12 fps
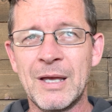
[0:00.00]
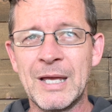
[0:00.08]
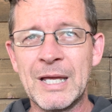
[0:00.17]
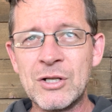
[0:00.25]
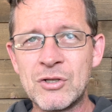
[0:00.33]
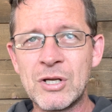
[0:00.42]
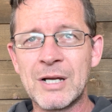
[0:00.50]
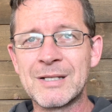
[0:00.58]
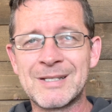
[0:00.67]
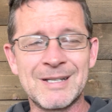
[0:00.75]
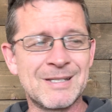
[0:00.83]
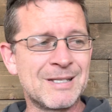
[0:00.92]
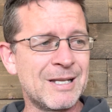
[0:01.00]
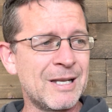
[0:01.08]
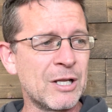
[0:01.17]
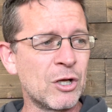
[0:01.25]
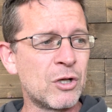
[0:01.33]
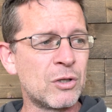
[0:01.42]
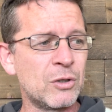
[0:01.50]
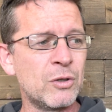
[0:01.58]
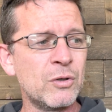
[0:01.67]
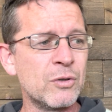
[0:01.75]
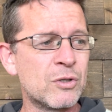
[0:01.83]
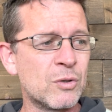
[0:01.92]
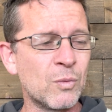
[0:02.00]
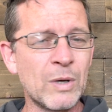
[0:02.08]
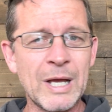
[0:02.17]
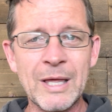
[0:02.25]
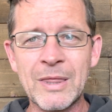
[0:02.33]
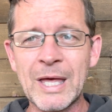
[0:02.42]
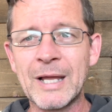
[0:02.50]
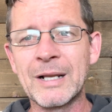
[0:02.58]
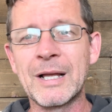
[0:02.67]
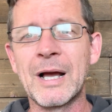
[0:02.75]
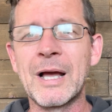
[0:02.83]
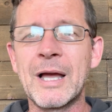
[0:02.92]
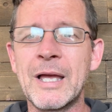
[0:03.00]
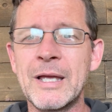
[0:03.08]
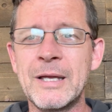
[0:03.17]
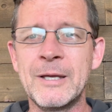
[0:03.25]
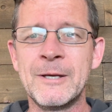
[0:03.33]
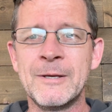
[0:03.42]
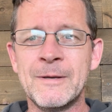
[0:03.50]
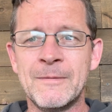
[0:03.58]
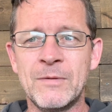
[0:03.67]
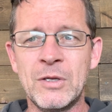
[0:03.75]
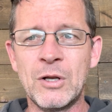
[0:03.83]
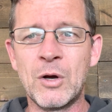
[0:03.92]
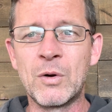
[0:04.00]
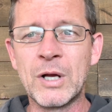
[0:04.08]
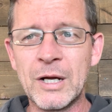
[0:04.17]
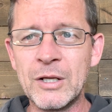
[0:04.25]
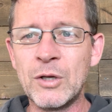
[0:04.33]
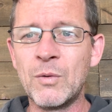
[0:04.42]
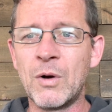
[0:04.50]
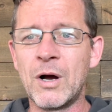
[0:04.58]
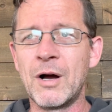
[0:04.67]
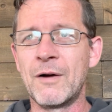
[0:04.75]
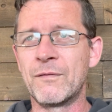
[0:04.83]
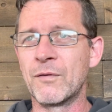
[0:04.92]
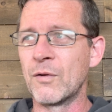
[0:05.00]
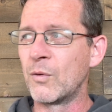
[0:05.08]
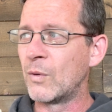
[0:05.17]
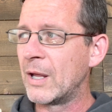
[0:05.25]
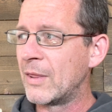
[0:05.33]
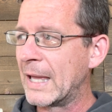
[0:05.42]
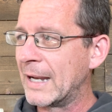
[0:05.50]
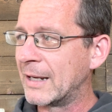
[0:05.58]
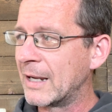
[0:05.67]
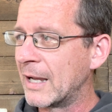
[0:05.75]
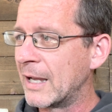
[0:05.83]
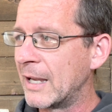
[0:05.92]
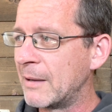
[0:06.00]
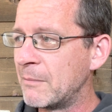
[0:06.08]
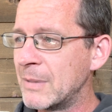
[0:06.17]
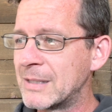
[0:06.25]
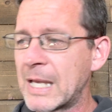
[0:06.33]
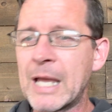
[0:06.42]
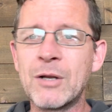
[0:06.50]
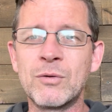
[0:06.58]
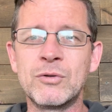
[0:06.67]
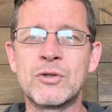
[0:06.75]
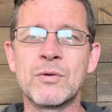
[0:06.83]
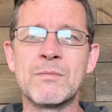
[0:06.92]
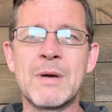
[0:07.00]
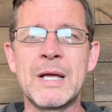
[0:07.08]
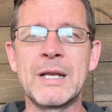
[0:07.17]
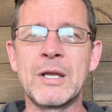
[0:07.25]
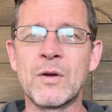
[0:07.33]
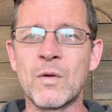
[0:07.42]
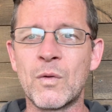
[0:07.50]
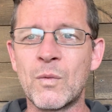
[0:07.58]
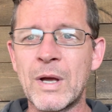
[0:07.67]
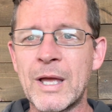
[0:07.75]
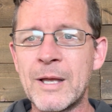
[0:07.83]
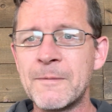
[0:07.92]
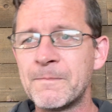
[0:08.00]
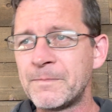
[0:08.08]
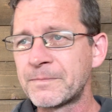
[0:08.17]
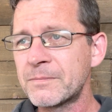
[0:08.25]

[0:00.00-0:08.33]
injustice, and it includes the way that guy, cut you off, or the way that guy mishandled your money, or the way